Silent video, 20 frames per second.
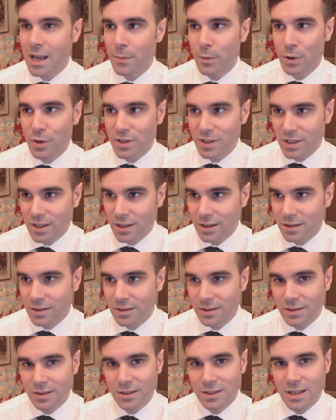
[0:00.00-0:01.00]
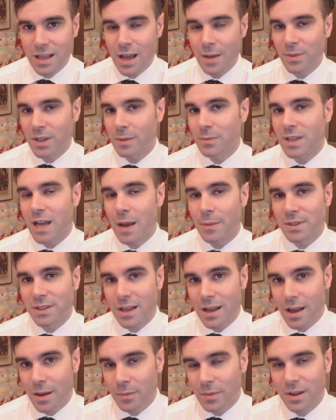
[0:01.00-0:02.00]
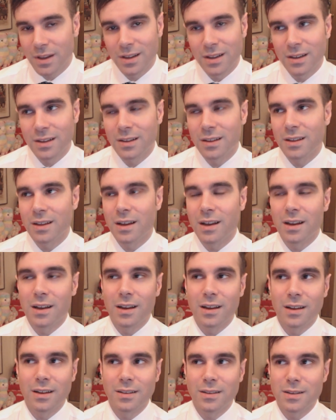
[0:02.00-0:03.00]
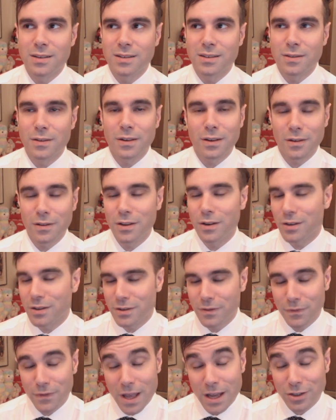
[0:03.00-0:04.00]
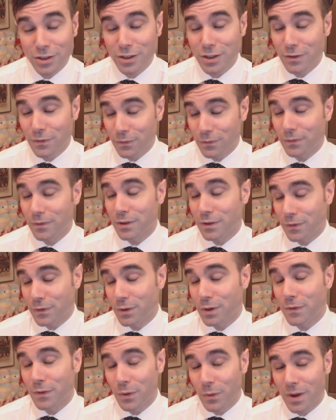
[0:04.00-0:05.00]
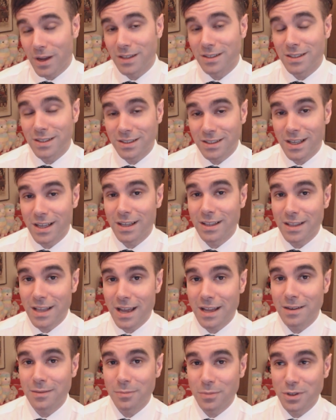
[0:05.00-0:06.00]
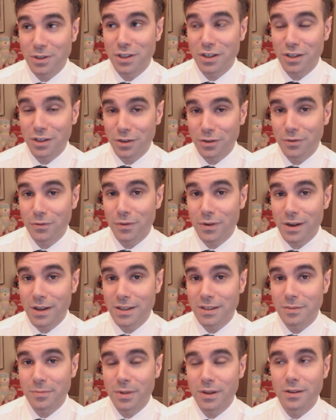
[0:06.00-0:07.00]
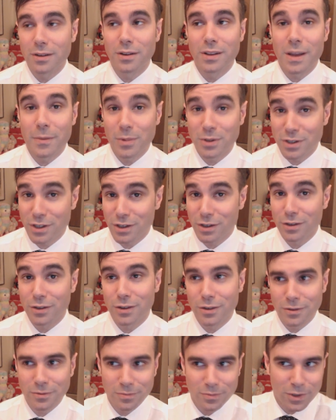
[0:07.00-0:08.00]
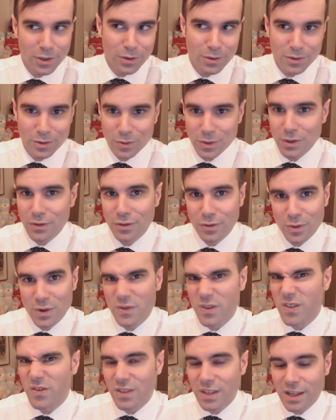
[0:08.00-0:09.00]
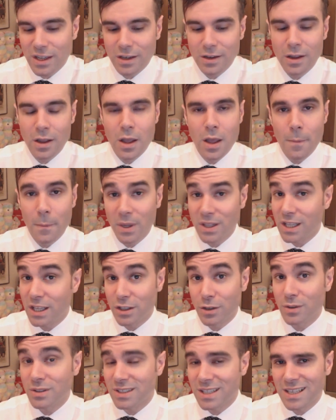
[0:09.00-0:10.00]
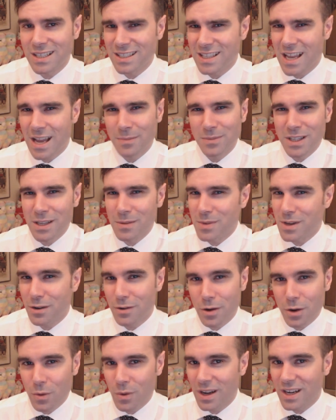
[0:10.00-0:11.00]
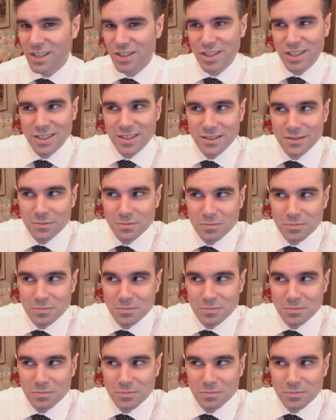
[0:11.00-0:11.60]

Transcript: go ji, sam dim dap sam. There's a few different ways to say that particular phrase, but that particular 3:15. But they don't say sam dim yakogwat. It's just